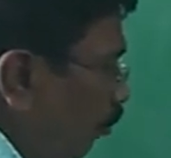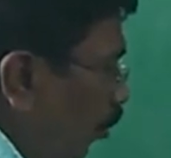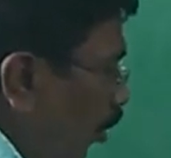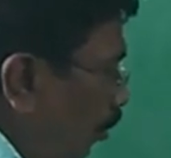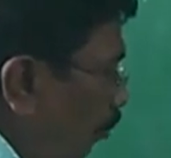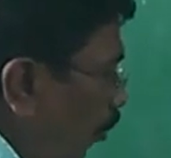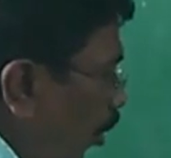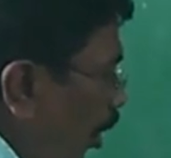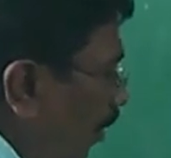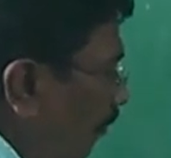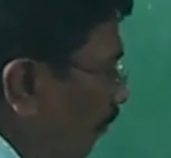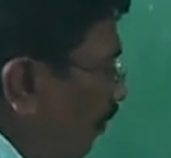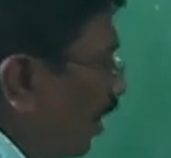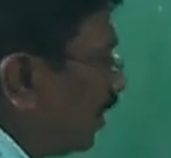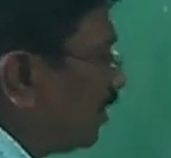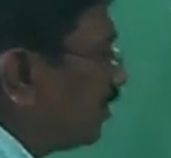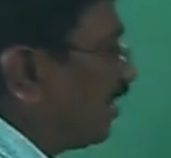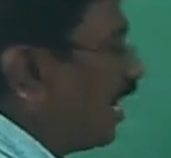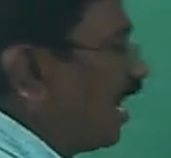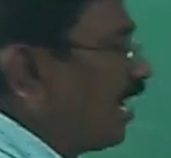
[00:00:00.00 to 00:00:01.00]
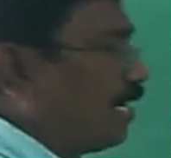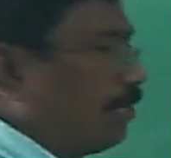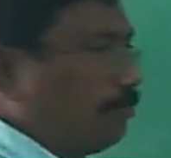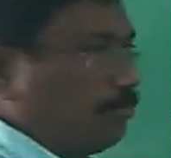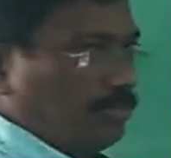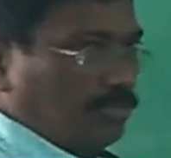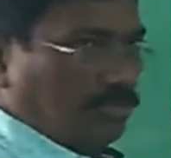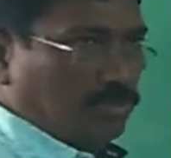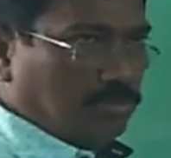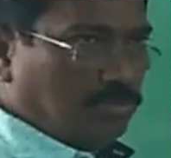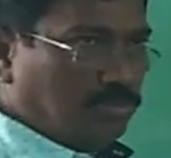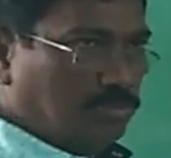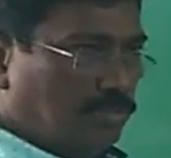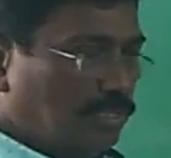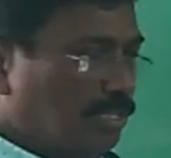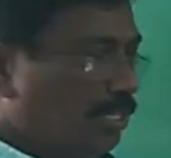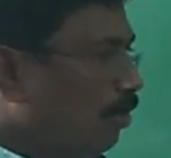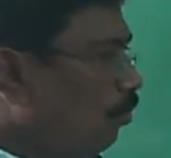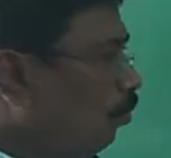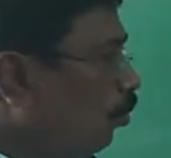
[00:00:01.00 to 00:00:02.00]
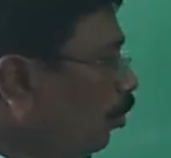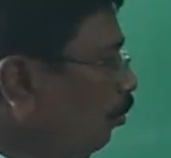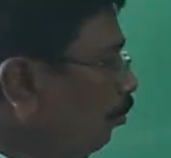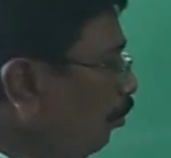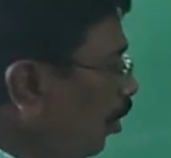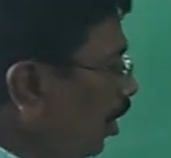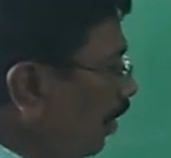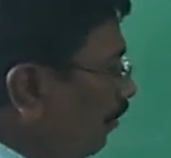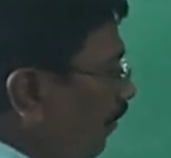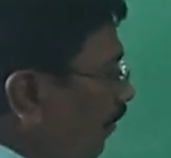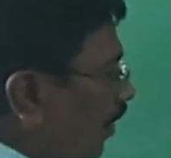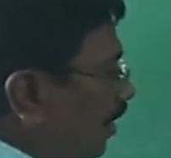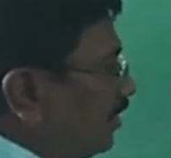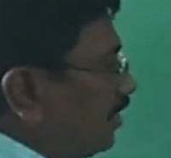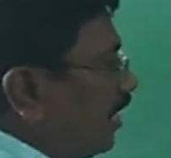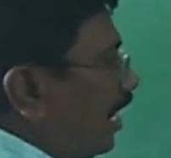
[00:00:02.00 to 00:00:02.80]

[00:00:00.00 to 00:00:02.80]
1 mole of oxygen atoms. 1 mole of oxygen